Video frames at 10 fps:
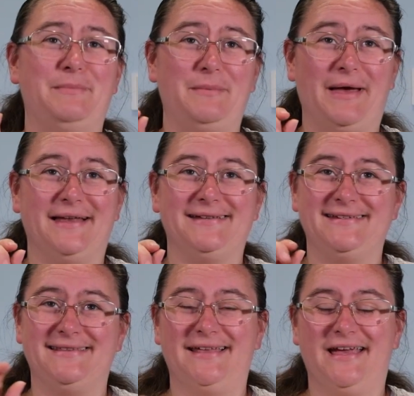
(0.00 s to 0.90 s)
patterns
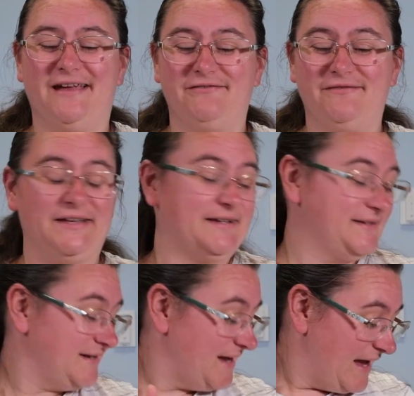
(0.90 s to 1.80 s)
in there and
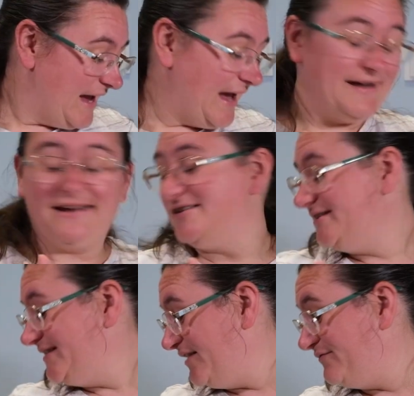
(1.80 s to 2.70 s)
things. And I
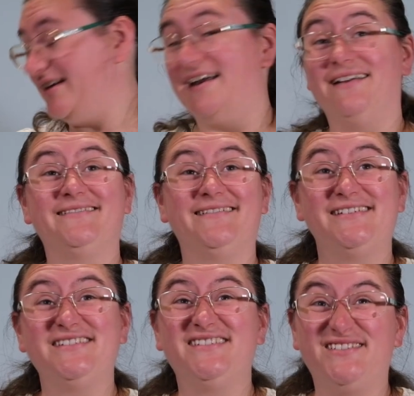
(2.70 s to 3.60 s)
just love that
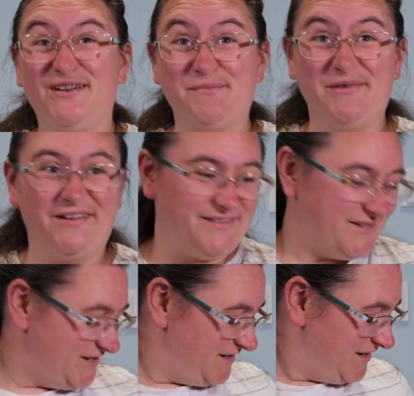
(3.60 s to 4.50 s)
so
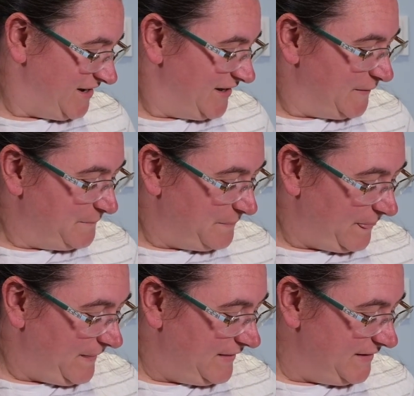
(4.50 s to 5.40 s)
much.
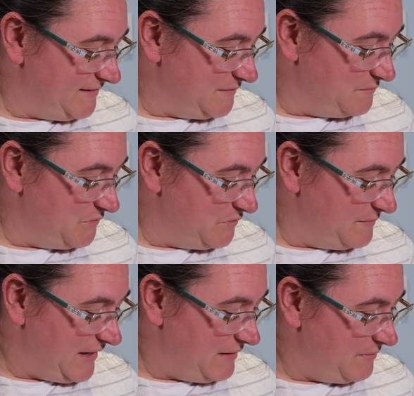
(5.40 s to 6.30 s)
And there's some more
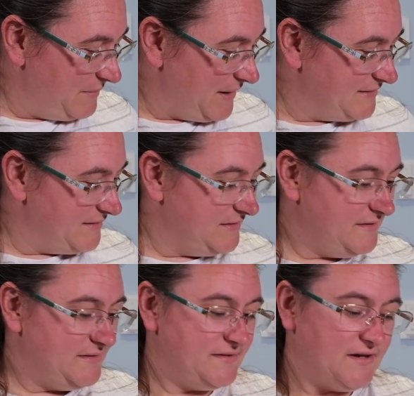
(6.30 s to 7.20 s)
baby
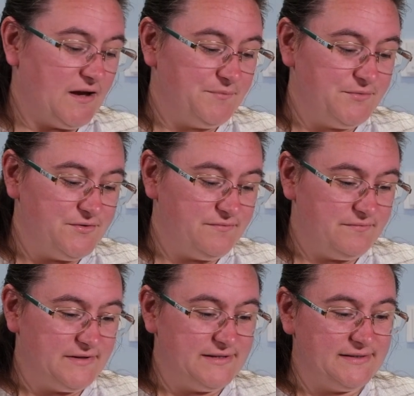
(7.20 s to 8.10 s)
patterns.
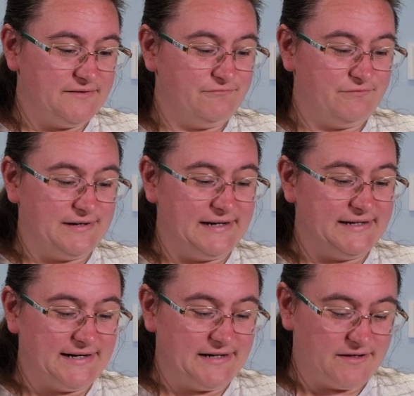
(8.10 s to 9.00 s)
This is really
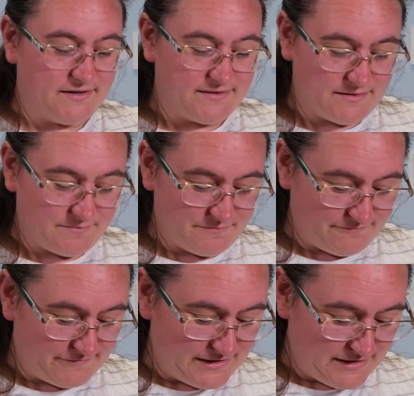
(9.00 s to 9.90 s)
delicate, so I'm
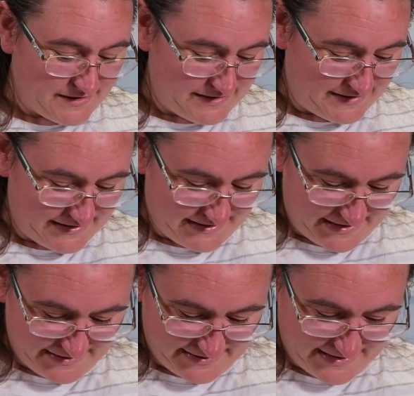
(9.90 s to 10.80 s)
reluctant to
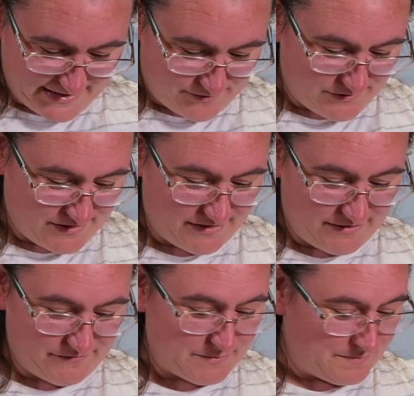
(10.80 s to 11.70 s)
take this out
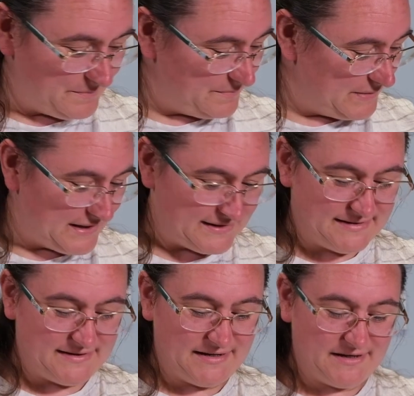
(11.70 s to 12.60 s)
of the
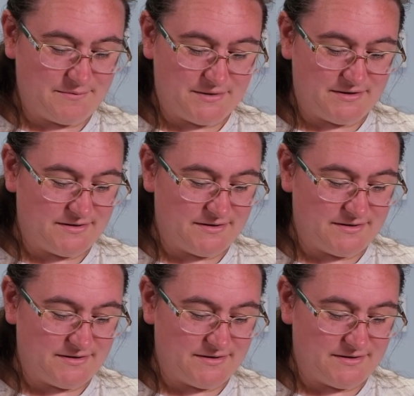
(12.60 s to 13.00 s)
plastic. But